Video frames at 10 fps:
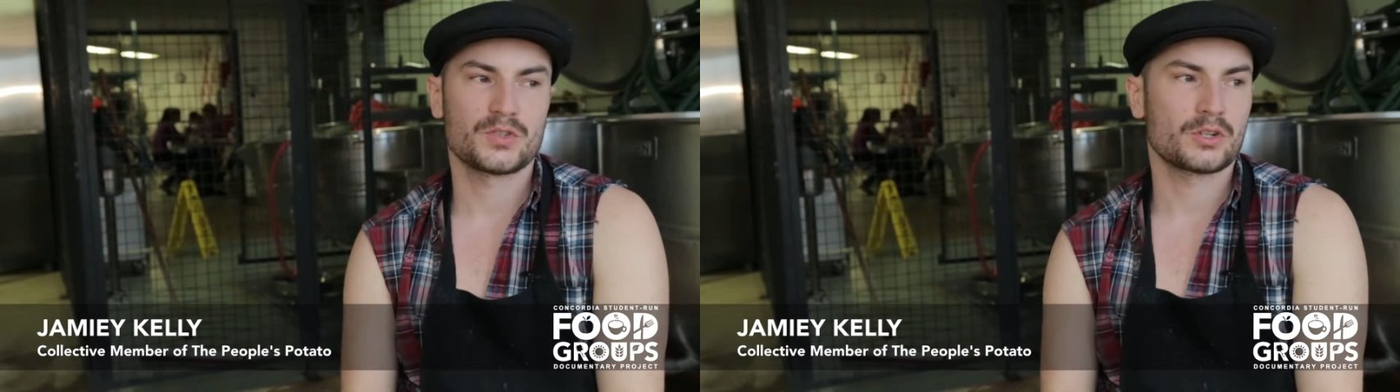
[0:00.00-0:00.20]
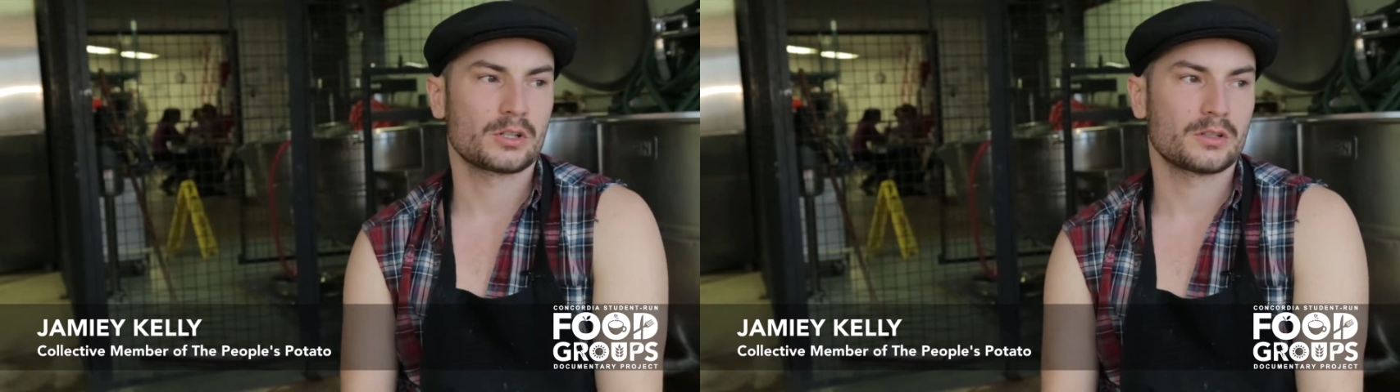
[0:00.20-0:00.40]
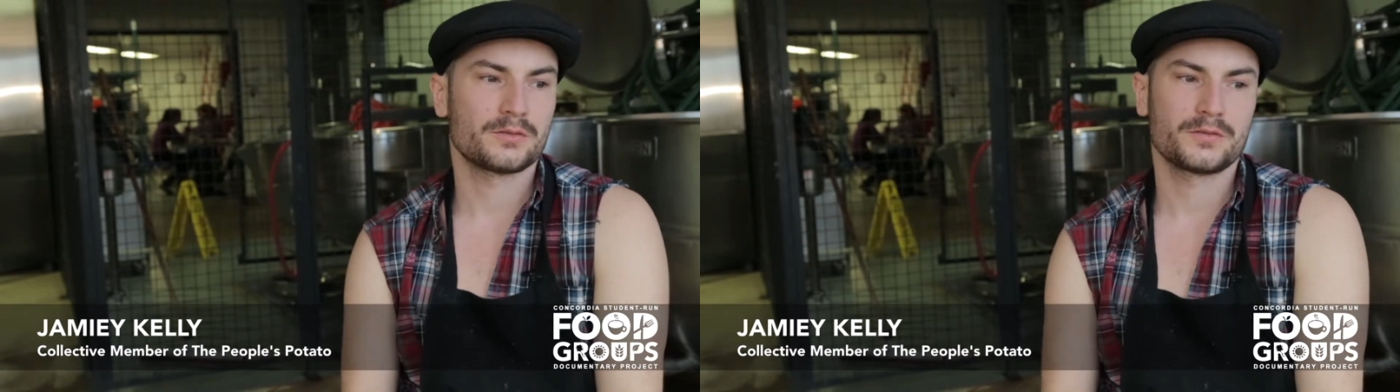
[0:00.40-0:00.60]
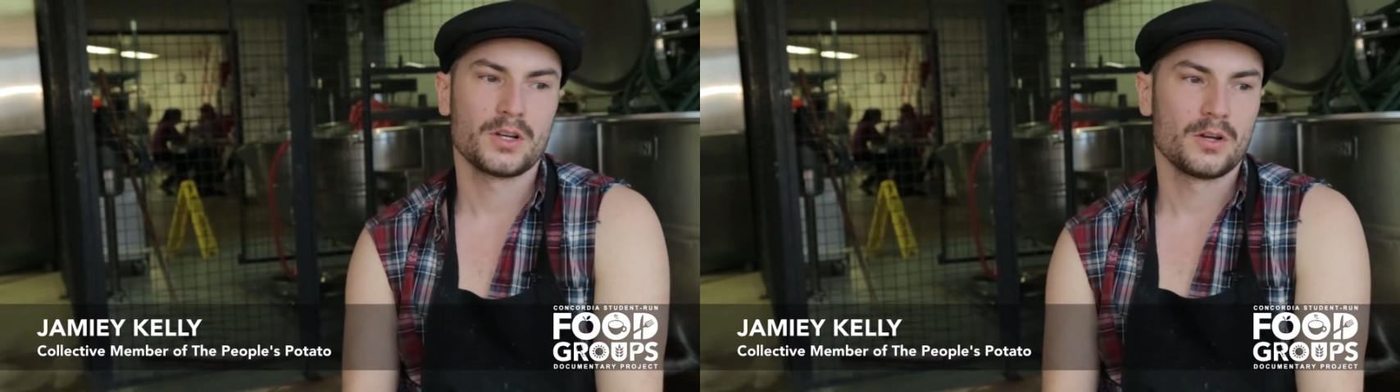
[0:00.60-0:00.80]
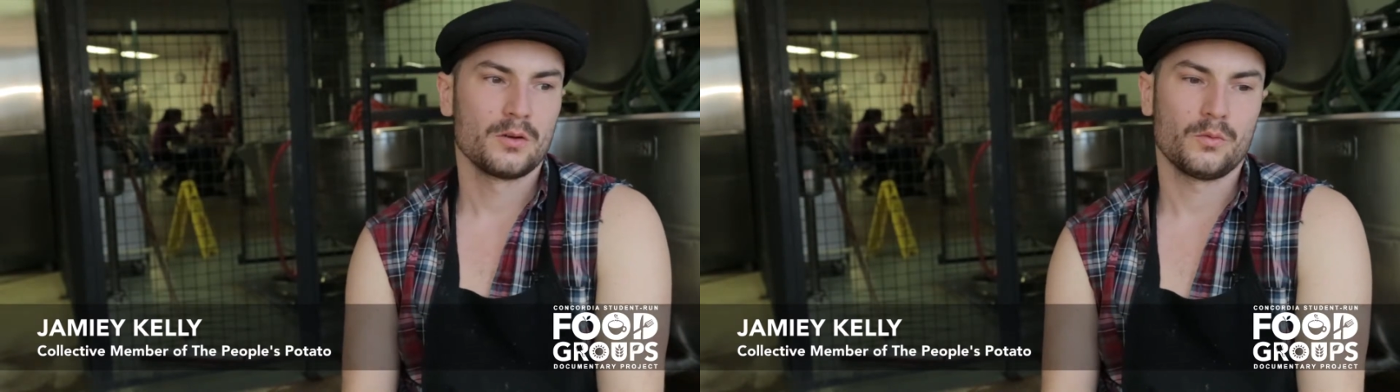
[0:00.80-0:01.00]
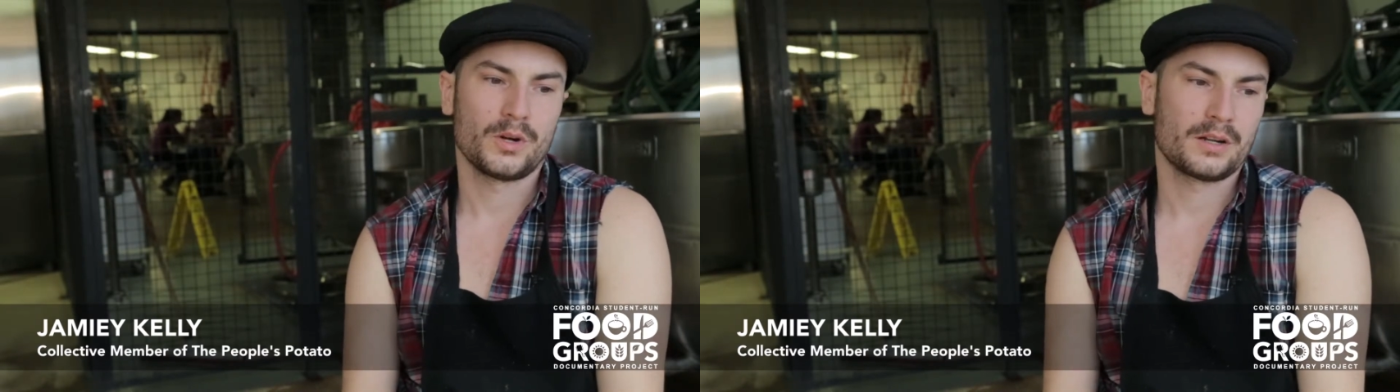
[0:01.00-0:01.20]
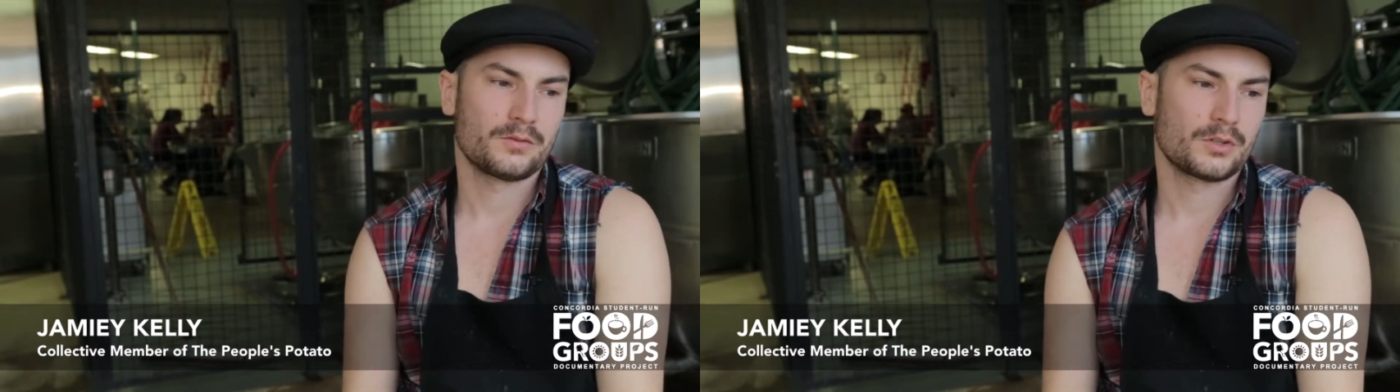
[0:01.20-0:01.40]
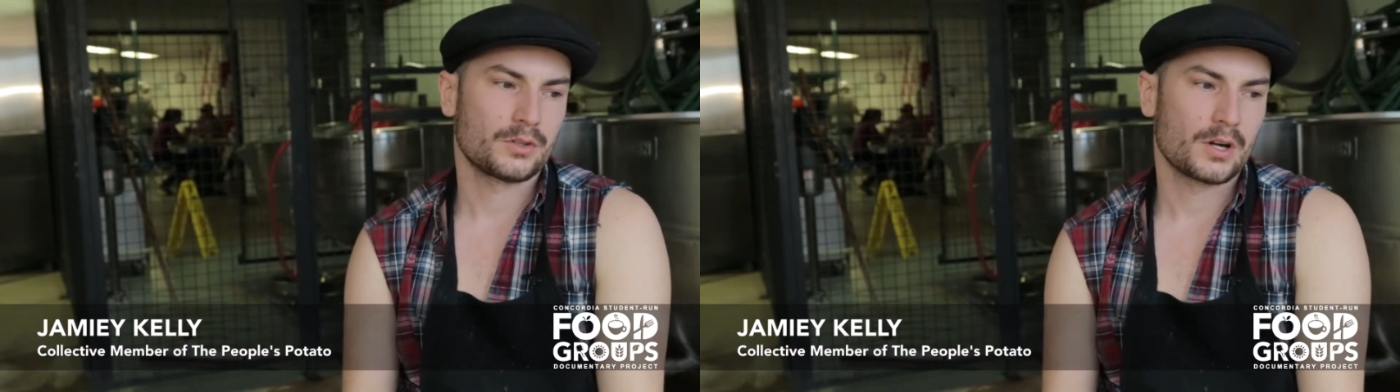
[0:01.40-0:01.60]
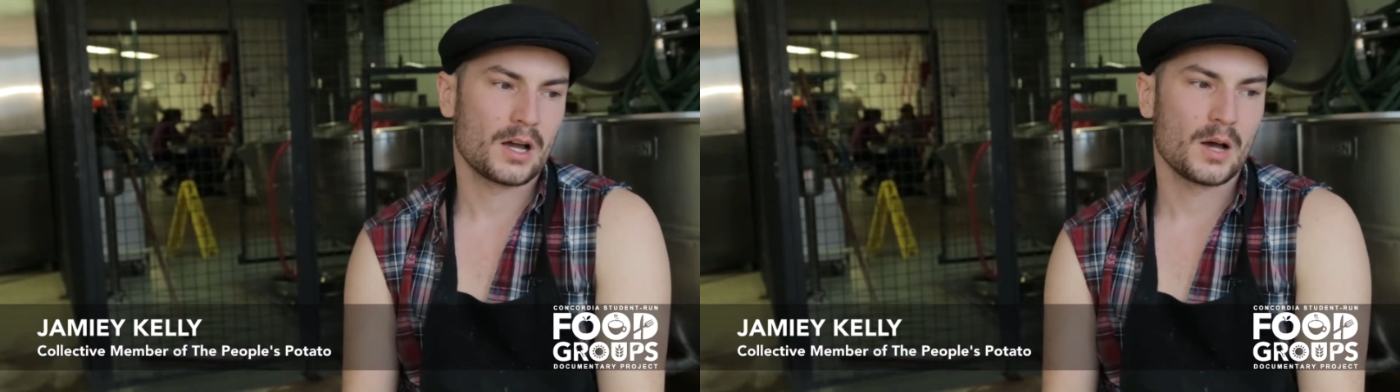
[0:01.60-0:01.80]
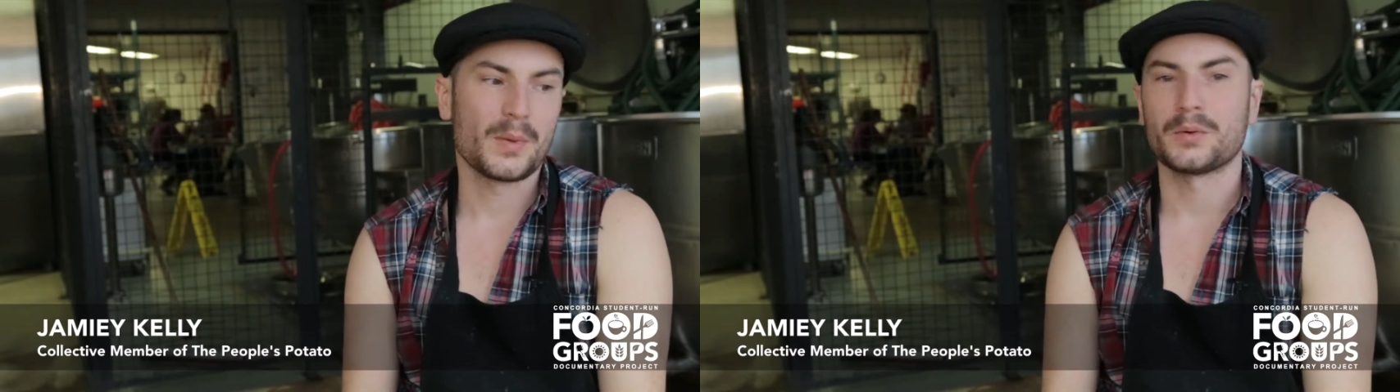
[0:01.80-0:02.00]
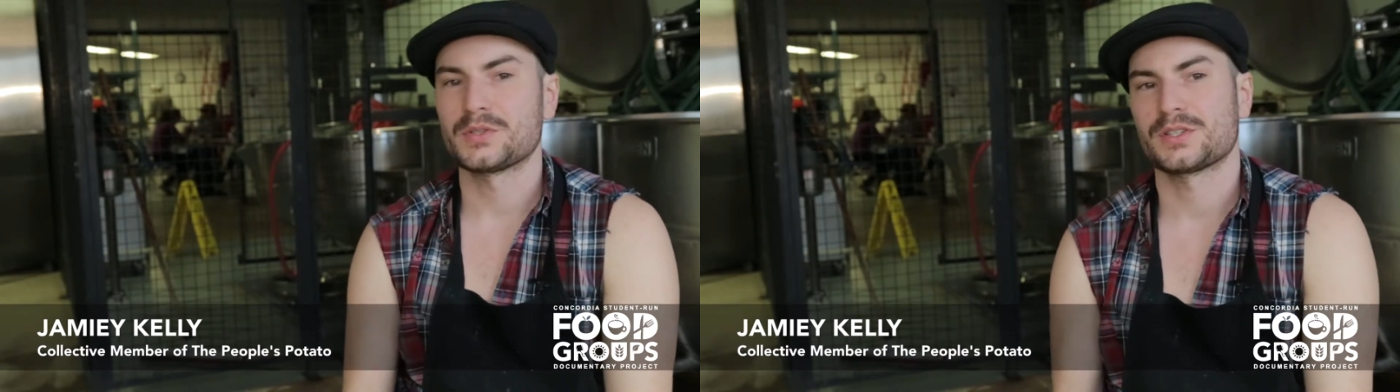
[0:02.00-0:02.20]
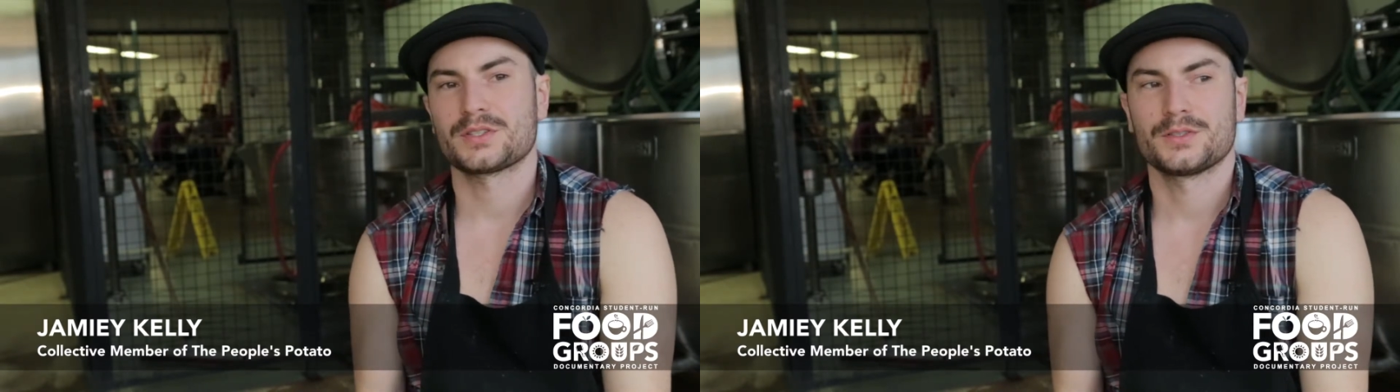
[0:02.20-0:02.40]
serve whatever about